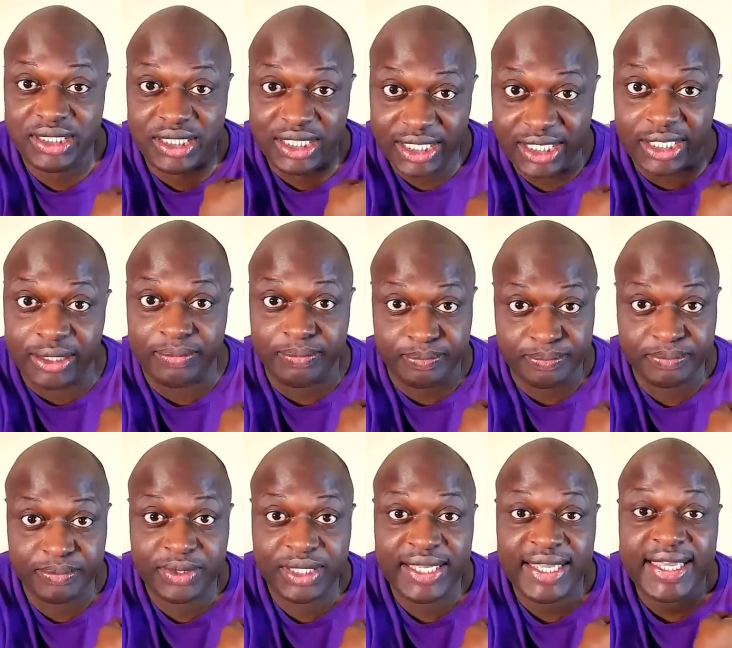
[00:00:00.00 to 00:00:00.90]
Him.
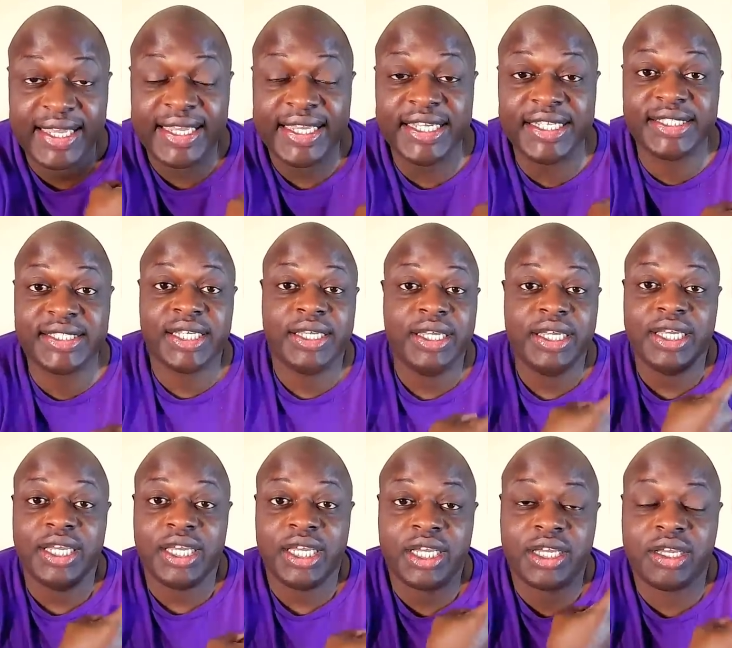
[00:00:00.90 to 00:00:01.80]
His
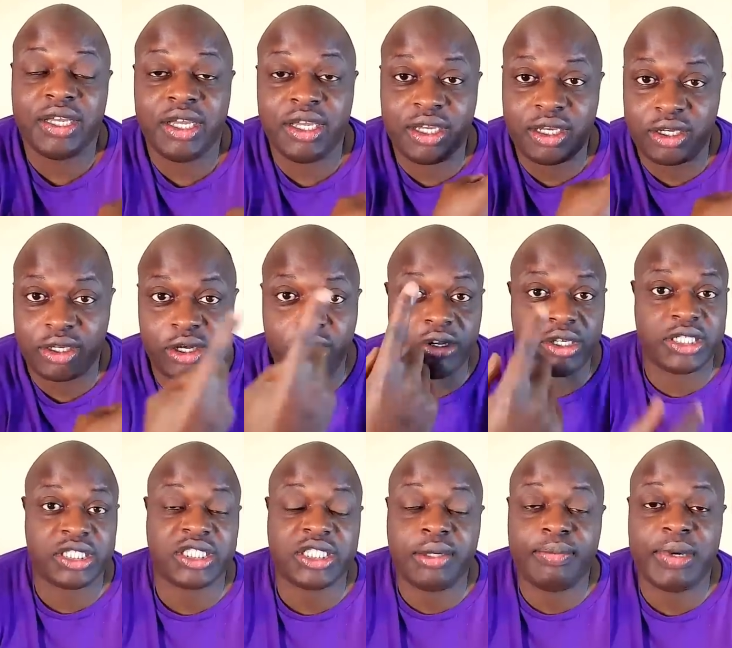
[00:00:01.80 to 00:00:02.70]
Kirk
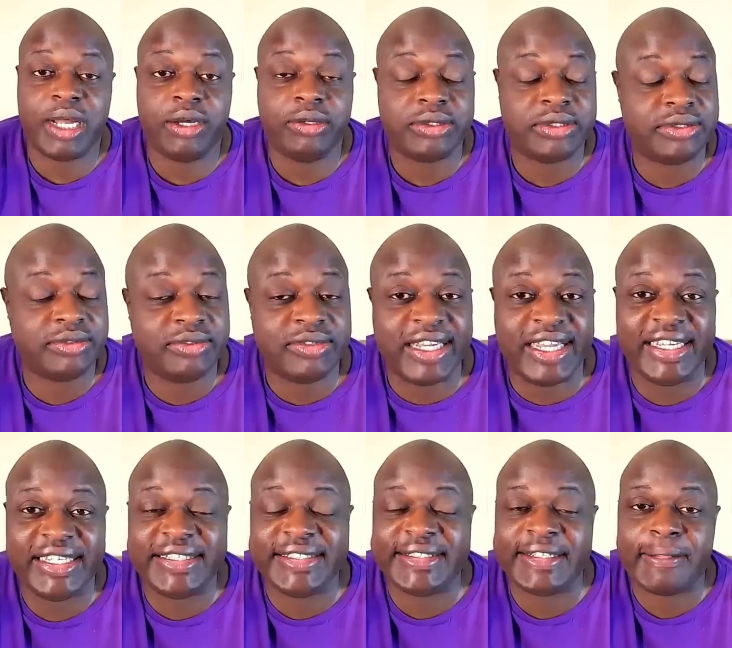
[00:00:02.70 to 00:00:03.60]
has come out
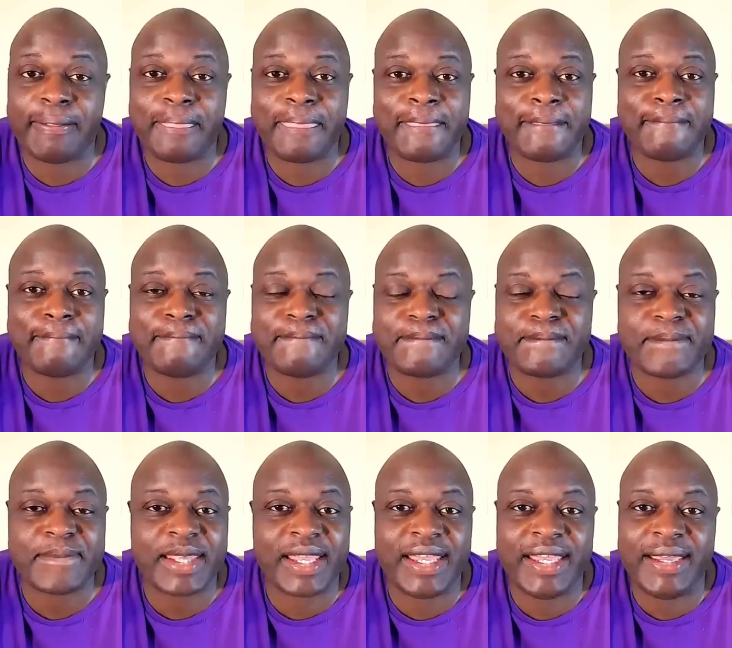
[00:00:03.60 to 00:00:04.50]
right.
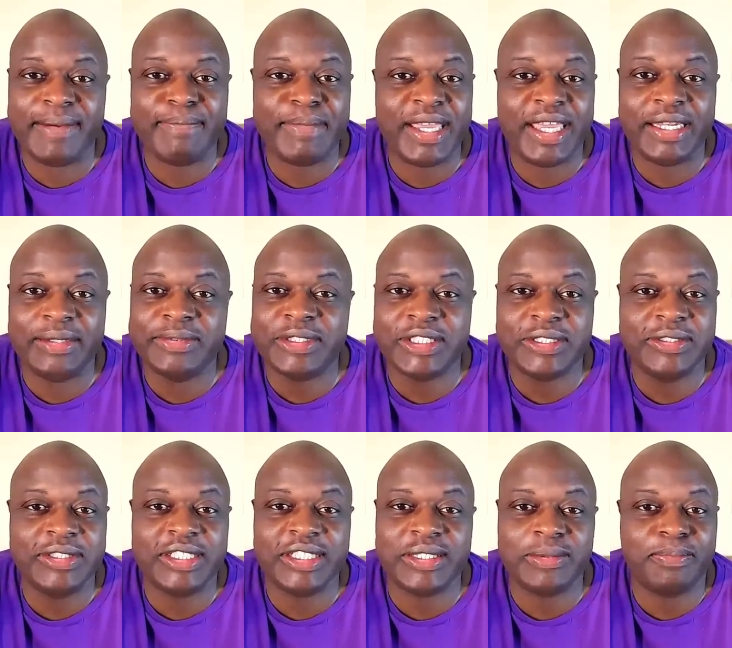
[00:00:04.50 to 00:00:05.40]
And man, I'm
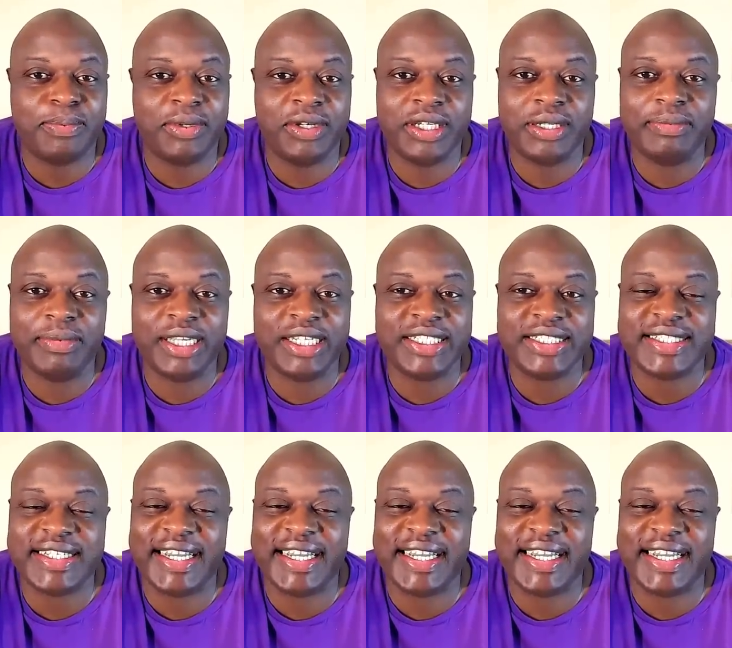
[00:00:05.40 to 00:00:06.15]
so disappointed, man. This